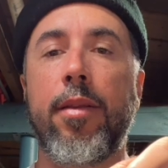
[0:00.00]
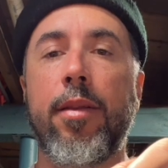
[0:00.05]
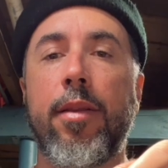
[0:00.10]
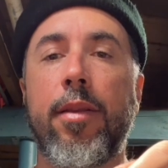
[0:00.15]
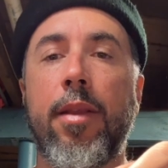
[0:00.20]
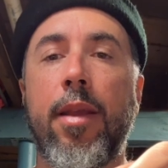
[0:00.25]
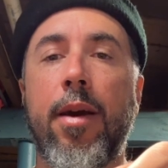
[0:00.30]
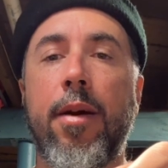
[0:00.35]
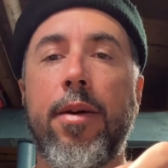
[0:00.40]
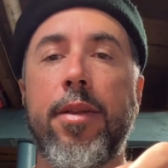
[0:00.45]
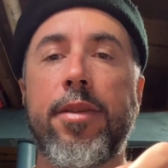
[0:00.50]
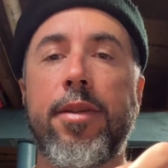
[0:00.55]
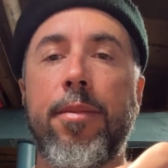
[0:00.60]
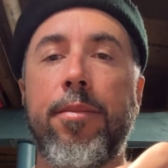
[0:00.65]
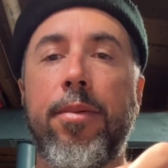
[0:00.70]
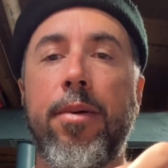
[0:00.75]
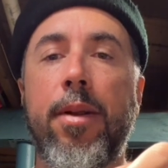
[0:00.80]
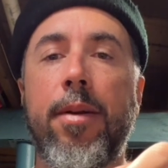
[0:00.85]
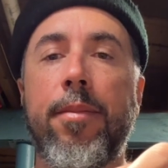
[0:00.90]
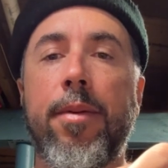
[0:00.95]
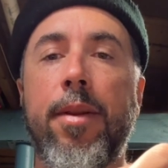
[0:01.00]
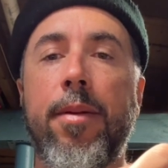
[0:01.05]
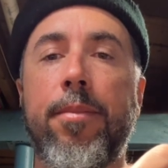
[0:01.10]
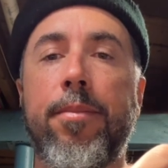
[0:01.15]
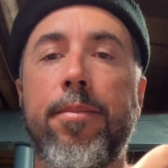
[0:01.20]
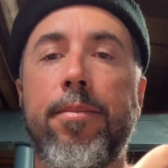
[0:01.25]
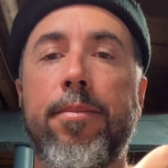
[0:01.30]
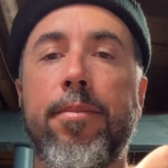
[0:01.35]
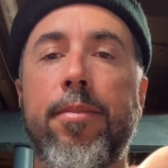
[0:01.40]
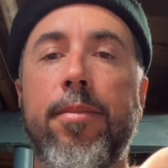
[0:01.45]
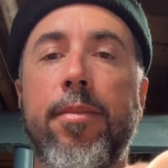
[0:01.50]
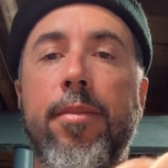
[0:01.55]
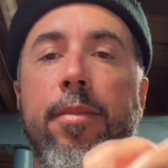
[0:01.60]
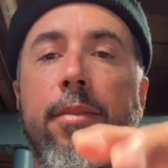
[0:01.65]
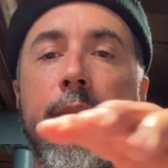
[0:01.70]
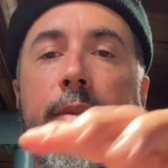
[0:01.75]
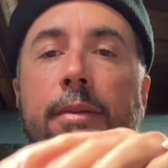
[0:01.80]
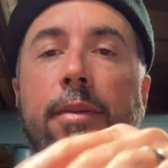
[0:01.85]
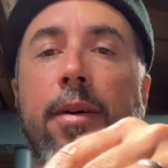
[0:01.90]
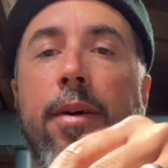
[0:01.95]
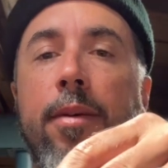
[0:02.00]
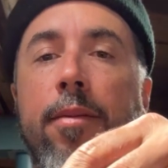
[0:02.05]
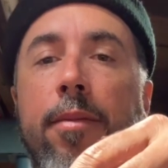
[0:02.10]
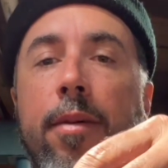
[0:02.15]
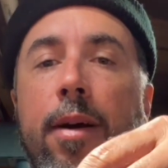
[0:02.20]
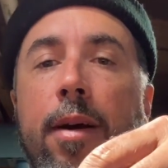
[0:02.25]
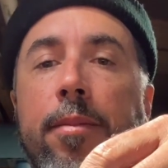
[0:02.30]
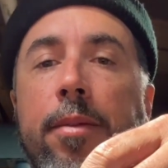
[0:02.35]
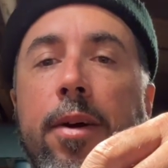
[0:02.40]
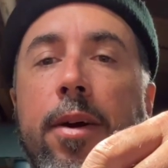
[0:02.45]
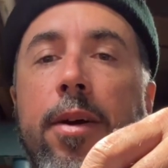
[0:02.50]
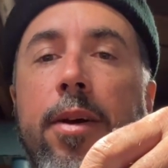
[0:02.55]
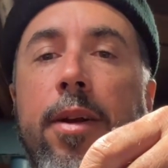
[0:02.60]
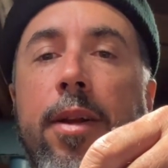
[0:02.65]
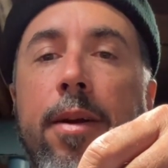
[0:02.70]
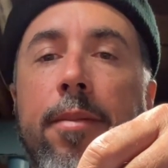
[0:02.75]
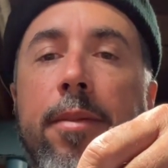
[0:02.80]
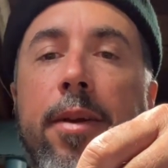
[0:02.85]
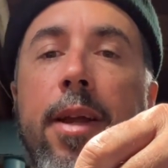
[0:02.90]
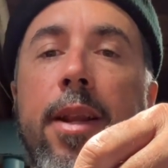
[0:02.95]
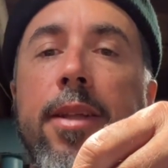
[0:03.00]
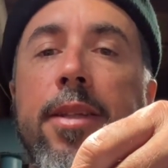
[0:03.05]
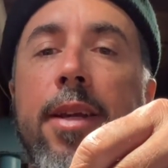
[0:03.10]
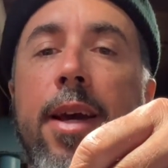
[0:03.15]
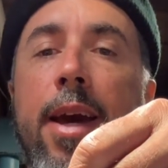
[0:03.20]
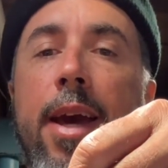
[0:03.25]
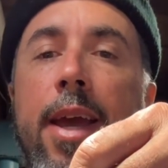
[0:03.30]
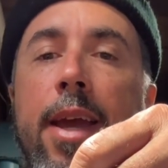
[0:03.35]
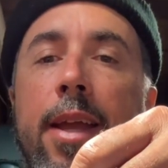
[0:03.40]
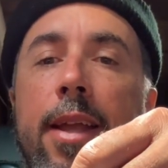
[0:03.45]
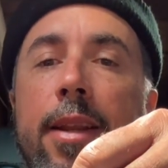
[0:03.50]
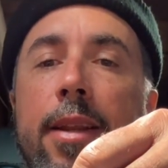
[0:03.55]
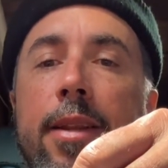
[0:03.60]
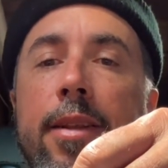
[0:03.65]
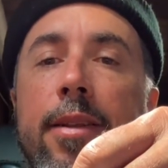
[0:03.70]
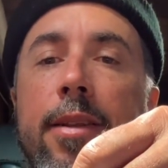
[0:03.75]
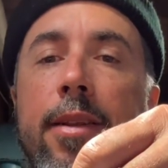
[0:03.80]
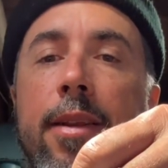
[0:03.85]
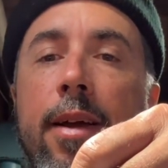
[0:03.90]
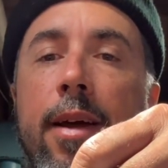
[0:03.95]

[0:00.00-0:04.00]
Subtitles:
Now at some point I'm gonna tie in